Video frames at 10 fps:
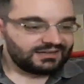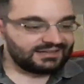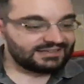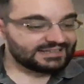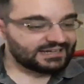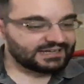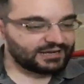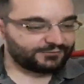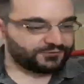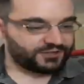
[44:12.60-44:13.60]
Listen
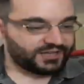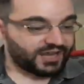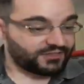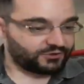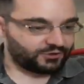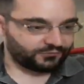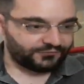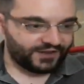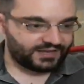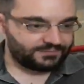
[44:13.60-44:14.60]
carefully and do not
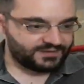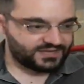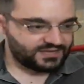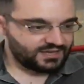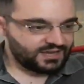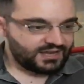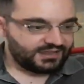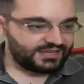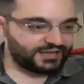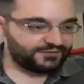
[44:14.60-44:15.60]
fail me.
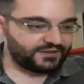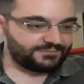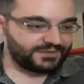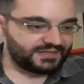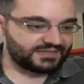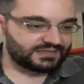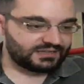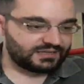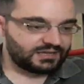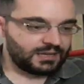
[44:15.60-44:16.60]
Leave
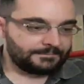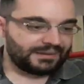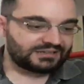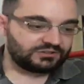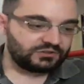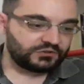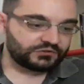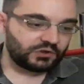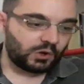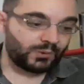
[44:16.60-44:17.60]
immediately, but do
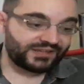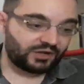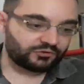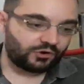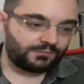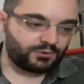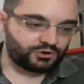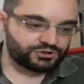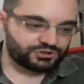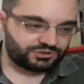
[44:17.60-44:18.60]
so without
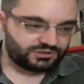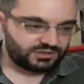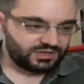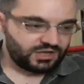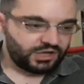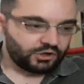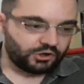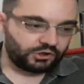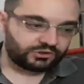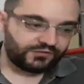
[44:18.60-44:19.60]
commotion.
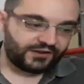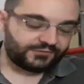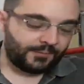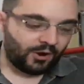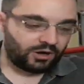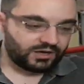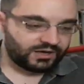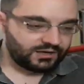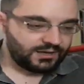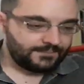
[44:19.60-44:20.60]
Go to Verbobank,
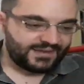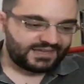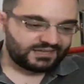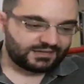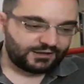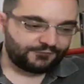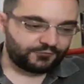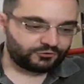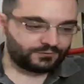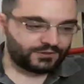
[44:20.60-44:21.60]
being
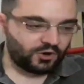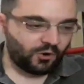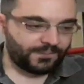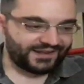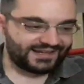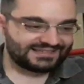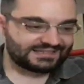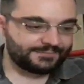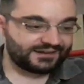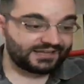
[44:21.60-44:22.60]
careful to be open and
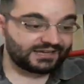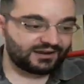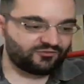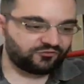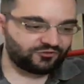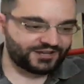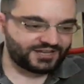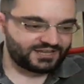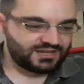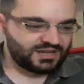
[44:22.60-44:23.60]
seemingly
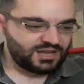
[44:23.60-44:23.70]
carefree.